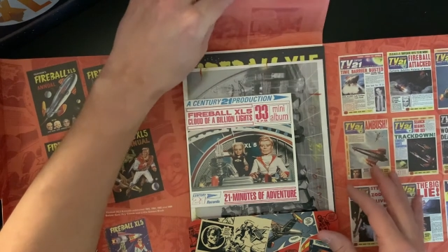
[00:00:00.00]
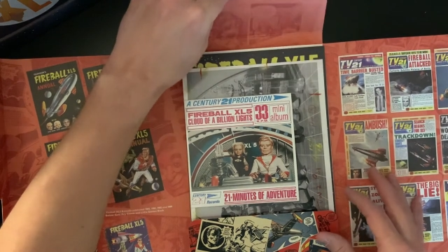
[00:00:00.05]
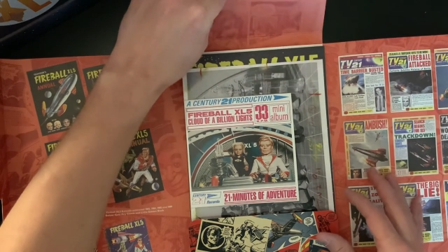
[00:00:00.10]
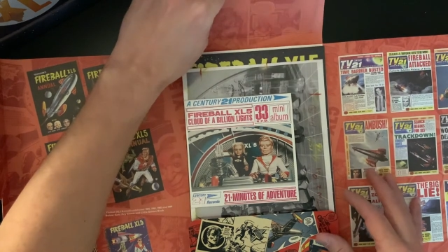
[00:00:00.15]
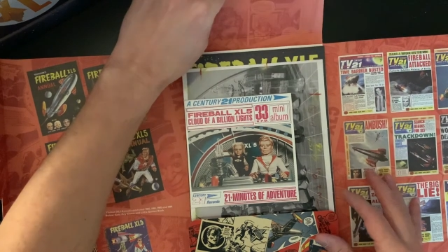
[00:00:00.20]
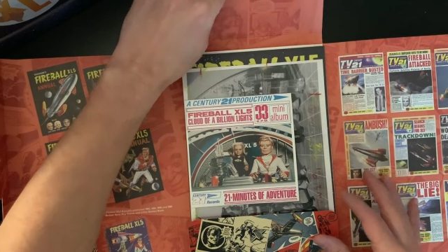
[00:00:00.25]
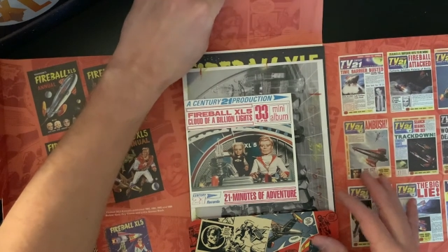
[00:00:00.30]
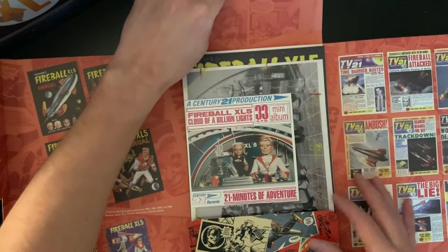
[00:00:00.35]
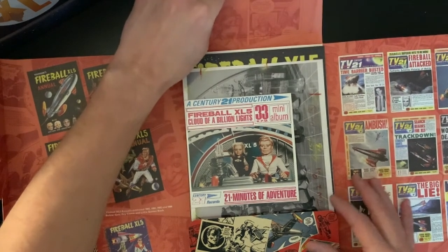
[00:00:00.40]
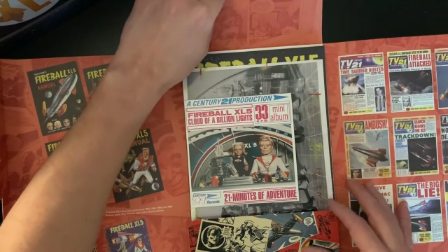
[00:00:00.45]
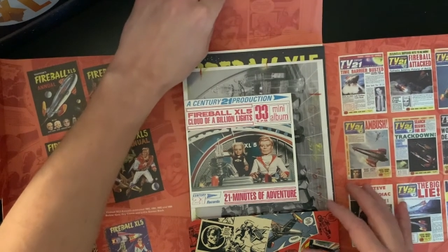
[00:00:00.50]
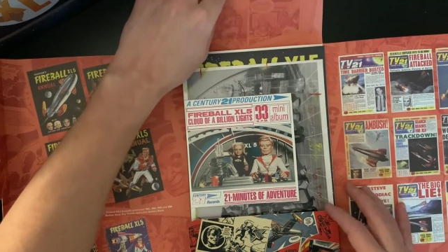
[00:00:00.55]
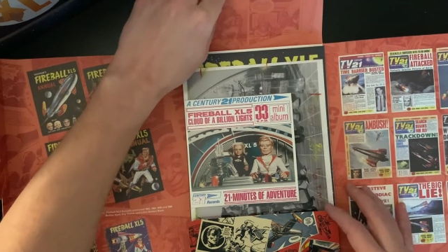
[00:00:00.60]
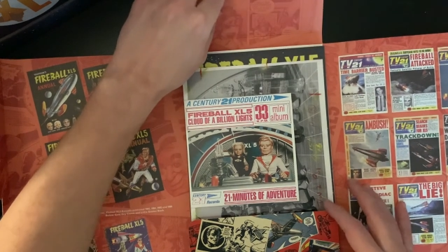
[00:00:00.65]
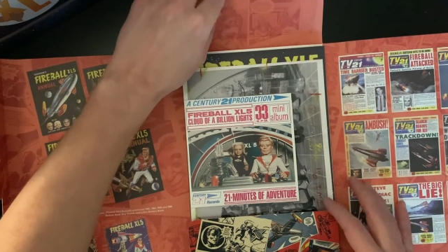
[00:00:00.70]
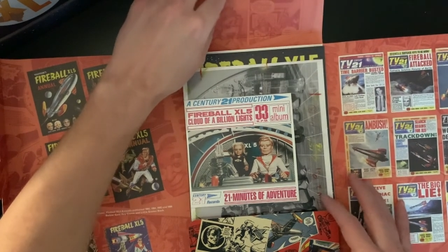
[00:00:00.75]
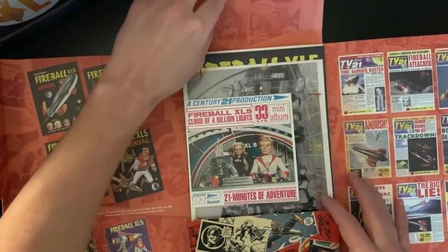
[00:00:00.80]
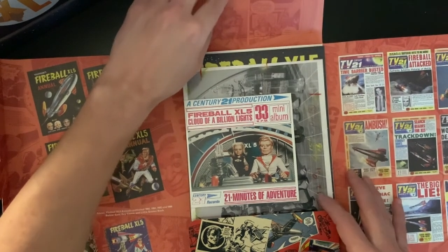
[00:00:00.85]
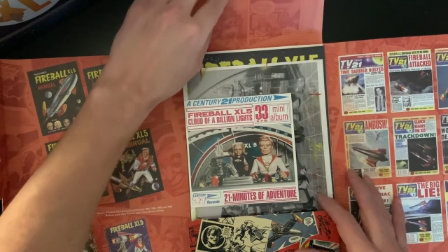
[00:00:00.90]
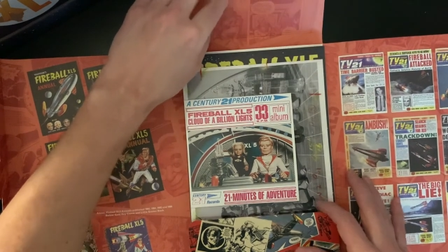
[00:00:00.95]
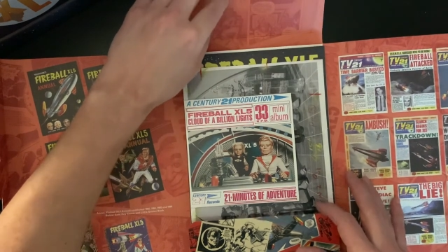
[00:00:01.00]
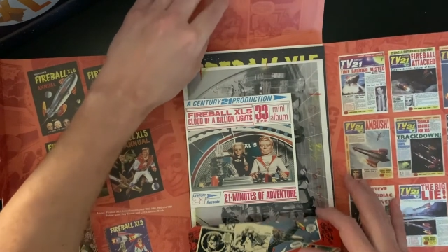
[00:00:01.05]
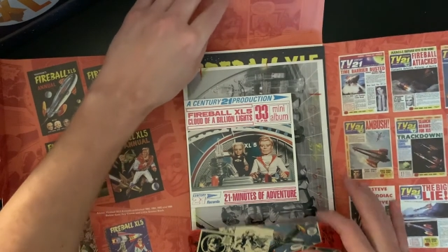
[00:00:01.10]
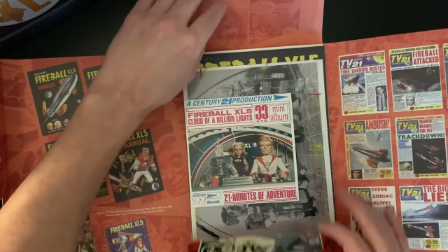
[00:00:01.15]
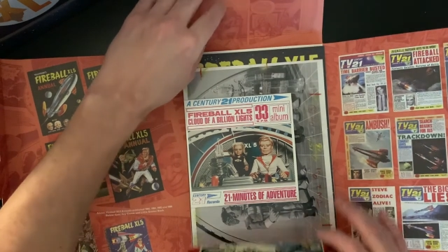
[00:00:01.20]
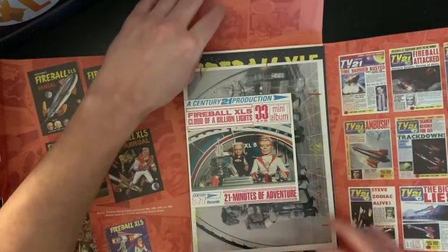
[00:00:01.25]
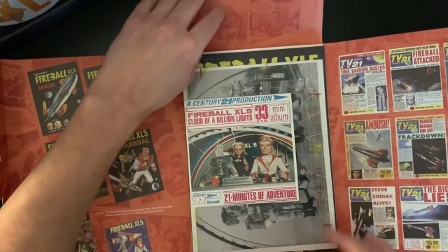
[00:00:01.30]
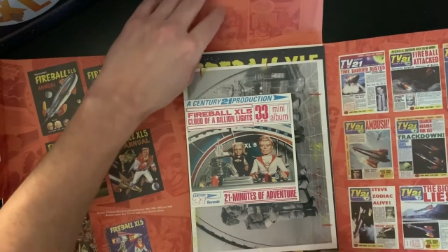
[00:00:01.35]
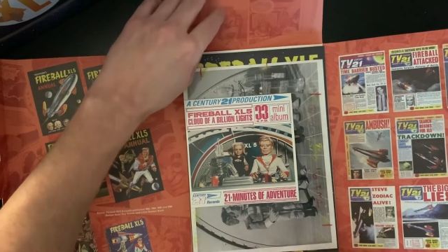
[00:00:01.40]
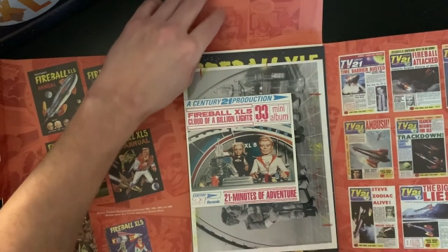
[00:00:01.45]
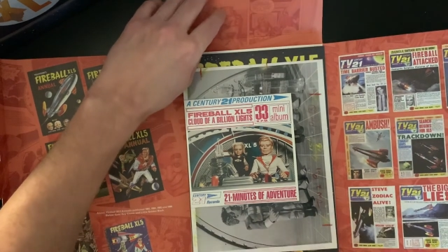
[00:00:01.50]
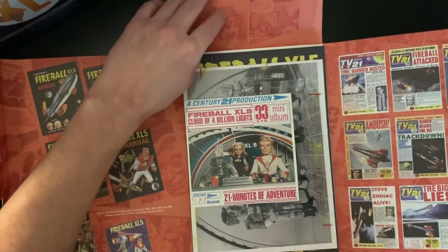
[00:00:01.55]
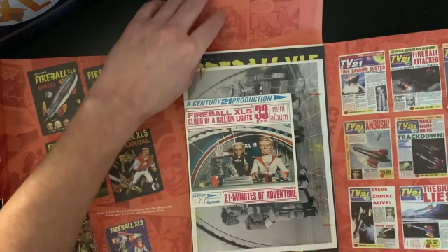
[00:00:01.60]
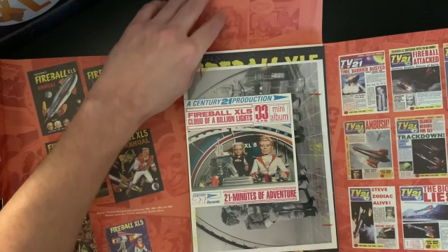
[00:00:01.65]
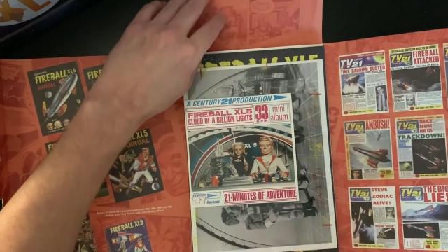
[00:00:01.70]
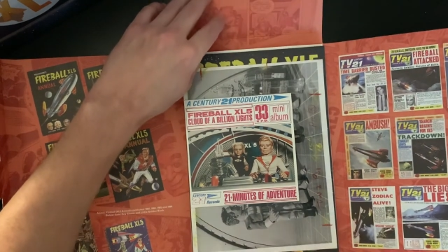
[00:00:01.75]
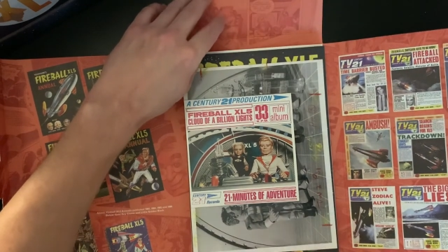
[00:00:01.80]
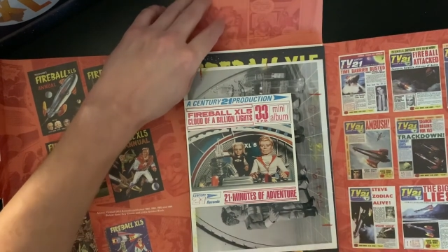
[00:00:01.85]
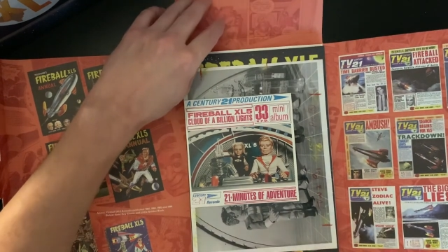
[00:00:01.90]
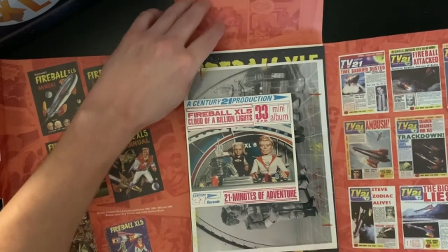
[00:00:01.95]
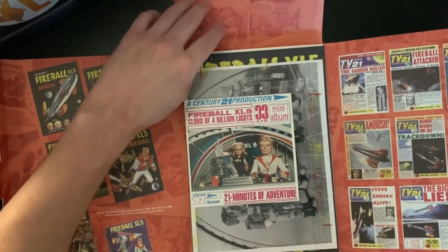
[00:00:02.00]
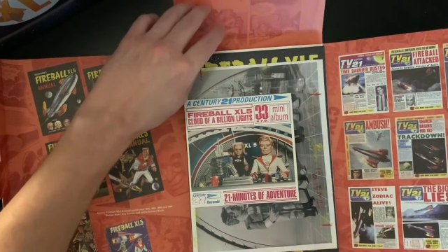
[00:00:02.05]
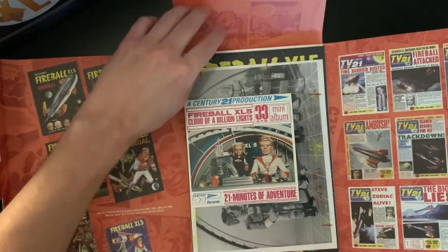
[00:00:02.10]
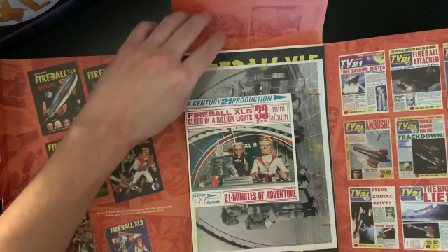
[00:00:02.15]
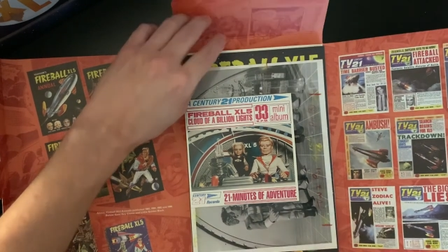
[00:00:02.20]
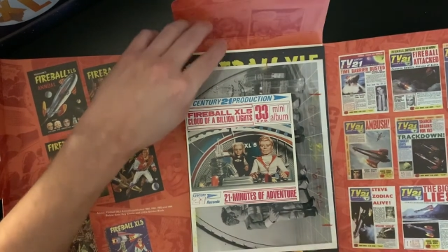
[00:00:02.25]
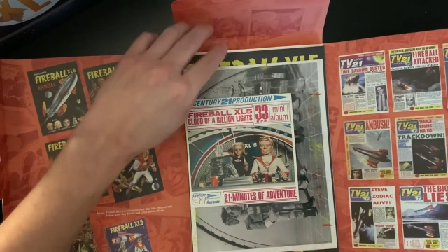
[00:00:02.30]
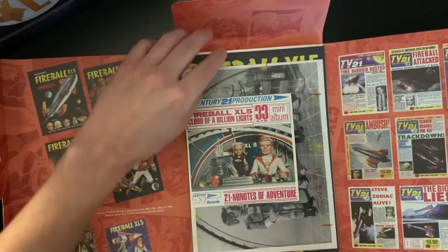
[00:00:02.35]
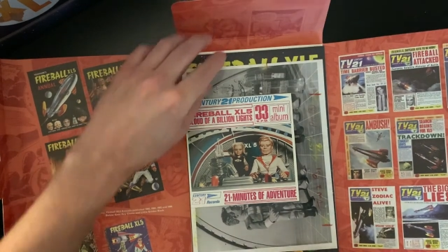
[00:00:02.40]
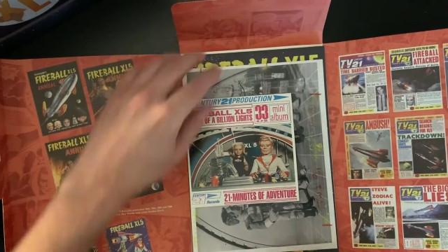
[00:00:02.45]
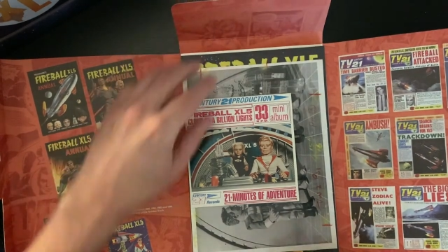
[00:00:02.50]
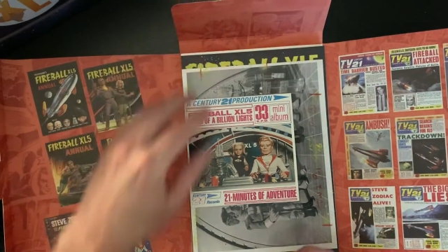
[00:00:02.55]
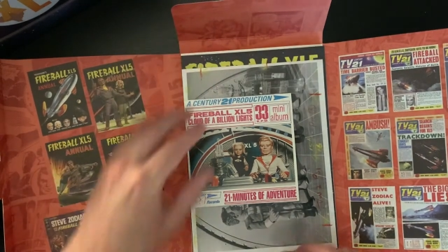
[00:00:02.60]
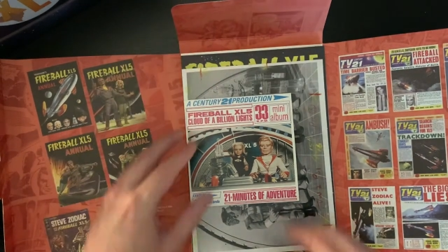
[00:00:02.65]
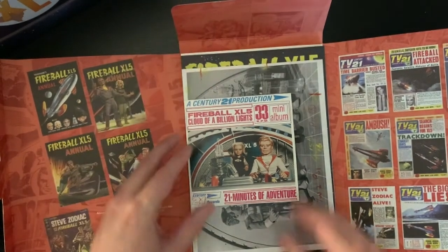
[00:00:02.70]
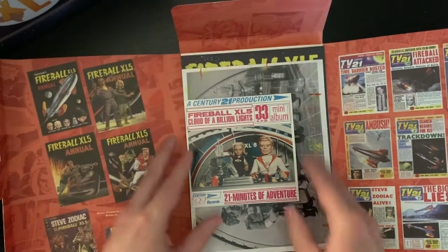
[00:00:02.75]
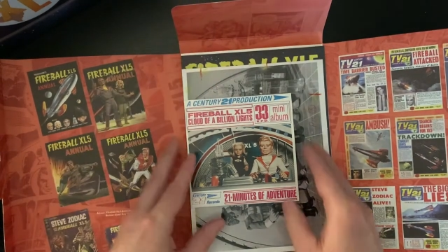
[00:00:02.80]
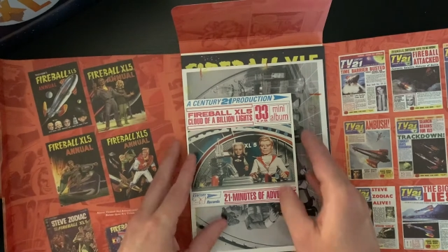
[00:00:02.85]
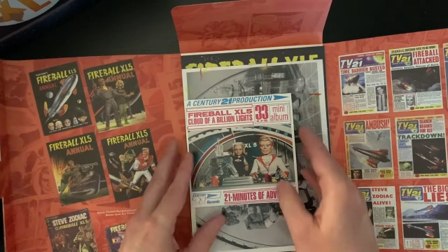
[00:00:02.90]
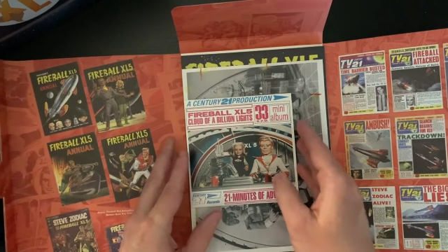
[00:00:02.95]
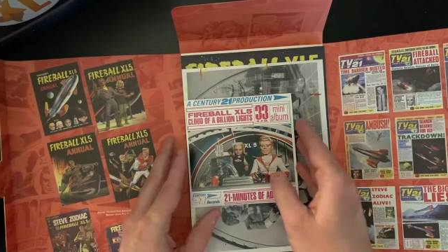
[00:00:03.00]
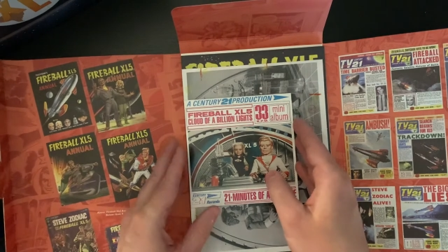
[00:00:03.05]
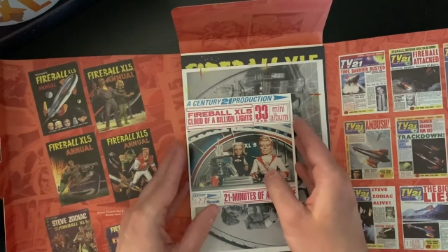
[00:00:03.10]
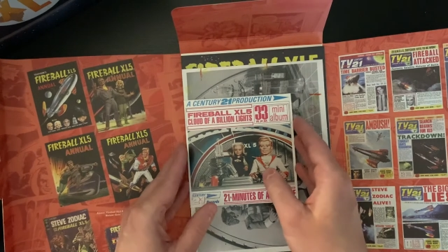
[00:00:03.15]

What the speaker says: (no speaker visible)